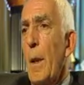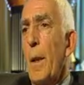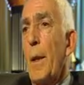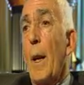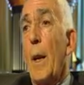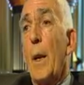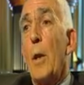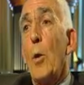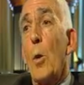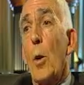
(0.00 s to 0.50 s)

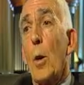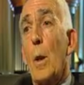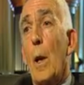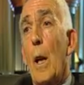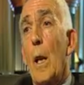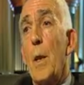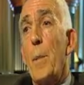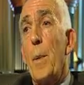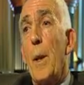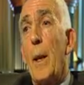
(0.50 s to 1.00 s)
that you're
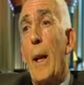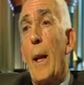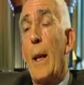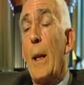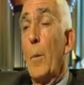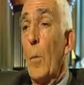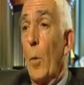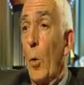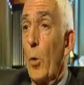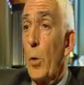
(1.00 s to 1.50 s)
going to be
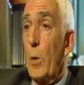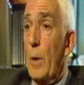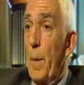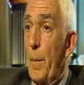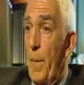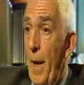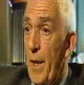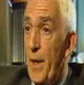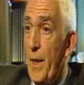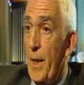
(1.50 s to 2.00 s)
getting more
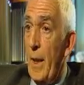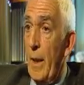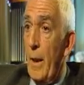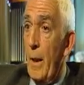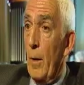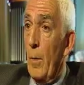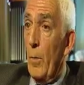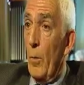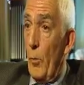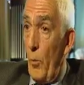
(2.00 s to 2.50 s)
domestic
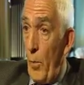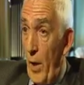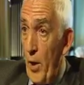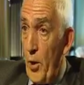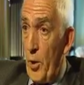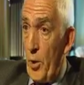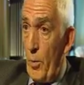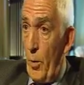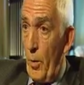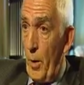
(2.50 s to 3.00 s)
and
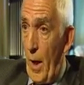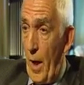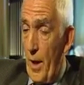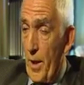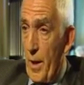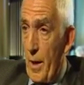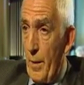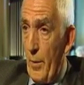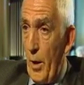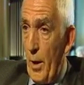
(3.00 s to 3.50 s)
regional
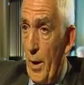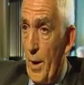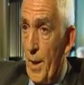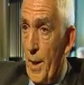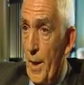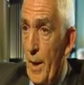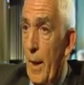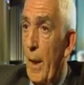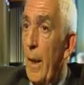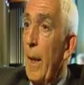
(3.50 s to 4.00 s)

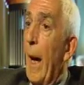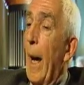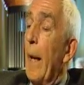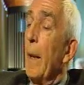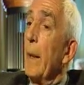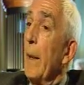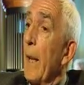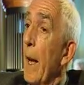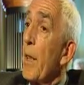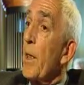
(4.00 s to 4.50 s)
customers
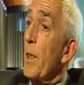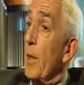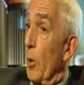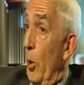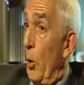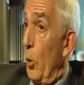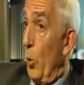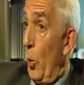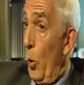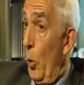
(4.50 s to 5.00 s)
and less
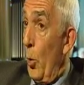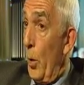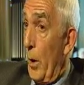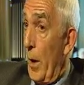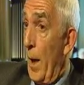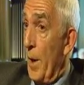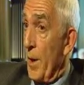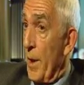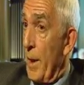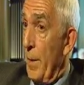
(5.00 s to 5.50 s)
long-haul
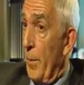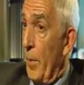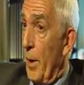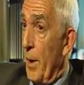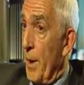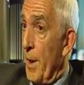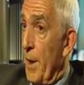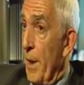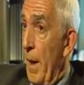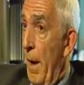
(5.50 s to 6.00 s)

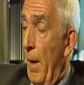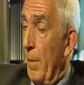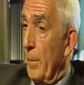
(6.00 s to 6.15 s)
customers?